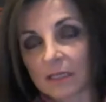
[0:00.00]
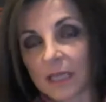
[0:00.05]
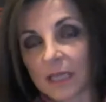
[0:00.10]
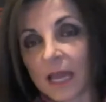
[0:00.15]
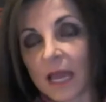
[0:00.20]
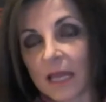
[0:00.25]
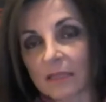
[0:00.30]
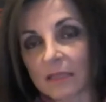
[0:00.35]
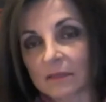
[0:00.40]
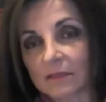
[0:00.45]

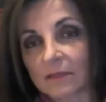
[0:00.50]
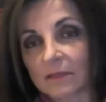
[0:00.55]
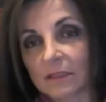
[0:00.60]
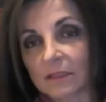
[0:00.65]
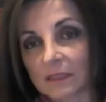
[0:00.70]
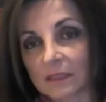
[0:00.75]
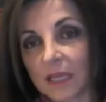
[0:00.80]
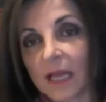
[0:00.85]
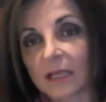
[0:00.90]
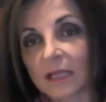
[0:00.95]
cast
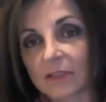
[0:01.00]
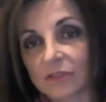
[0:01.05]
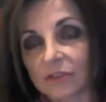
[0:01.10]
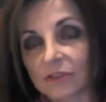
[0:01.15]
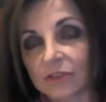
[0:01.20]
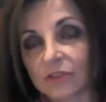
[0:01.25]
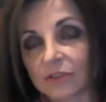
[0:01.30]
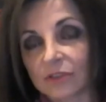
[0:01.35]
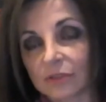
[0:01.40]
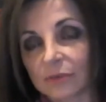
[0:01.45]

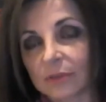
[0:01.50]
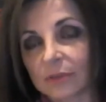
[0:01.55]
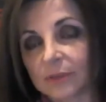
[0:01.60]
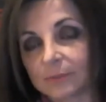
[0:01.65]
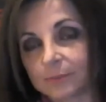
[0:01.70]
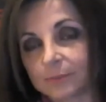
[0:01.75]
attached to it.